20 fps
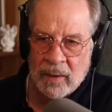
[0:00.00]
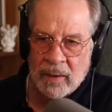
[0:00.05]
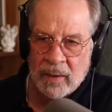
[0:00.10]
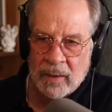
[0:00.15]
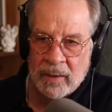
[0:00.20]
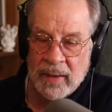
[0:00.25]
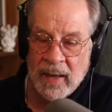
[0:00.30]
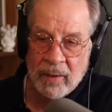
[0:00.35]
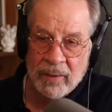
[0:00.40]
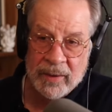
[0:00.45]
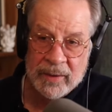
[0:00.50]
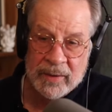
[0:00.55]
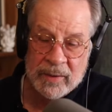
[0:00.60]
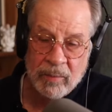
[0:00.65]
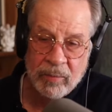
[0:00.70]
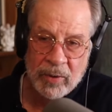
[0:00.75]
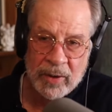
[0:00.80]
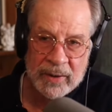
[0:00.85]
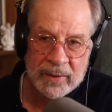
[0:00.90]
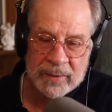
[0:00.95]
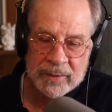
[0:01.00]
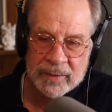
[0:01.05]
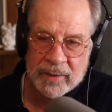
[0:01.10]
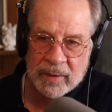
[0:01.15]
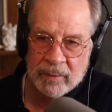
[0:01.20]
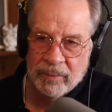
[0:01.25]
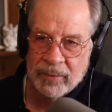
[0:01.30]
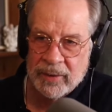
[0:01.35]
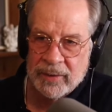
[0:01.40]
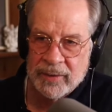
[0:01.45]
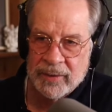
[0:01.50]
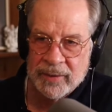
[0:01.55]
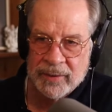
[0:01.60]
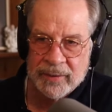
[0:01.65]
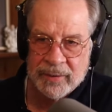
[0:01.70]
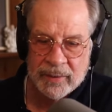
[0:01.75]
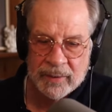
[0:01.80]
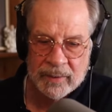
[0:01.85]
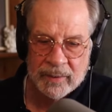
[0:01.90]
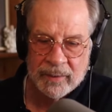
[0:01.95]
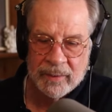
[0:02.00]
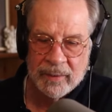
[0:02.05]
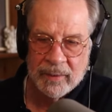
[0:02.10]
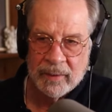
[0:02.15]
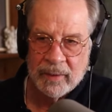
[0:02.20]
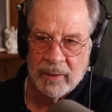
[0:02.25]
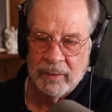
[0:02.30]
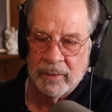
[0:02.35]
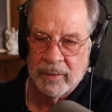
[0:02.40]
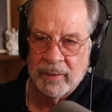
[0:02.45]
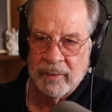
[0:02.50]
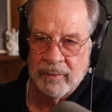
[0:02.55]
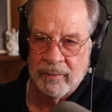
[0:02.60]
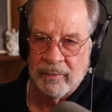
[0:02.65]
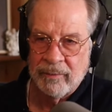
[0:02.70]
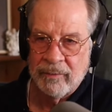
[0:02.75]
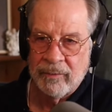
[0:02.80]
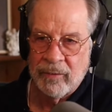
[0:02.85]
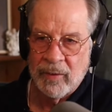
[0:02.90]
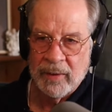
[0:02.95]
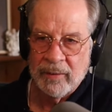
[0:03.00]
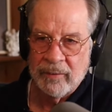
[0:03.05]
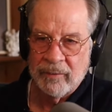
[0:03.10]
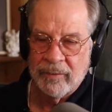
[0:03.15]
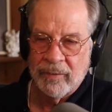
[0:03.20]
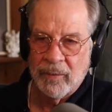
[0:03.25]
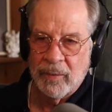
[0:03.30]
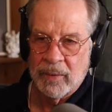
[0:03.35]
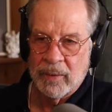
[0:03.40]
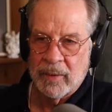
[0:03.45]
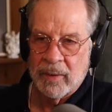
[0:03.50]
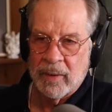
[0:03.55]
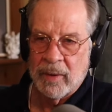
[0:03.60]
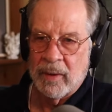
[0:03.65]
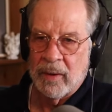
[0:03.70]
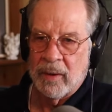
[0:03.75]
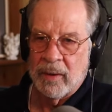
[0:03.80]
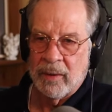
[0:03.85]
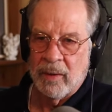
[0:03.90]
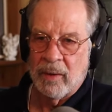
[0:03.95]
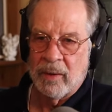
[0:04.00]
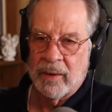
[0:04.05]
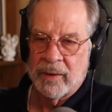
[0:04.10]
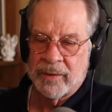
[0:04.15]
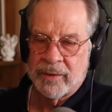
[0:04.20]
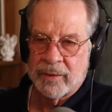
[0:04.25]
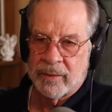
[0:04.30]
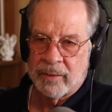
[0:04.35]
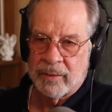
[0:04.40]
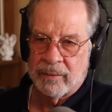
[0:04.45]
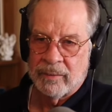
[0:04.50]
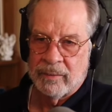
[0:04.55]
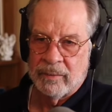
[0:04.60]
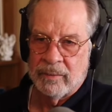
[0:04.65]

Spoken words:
Now, is Britain simply just the current front for a larger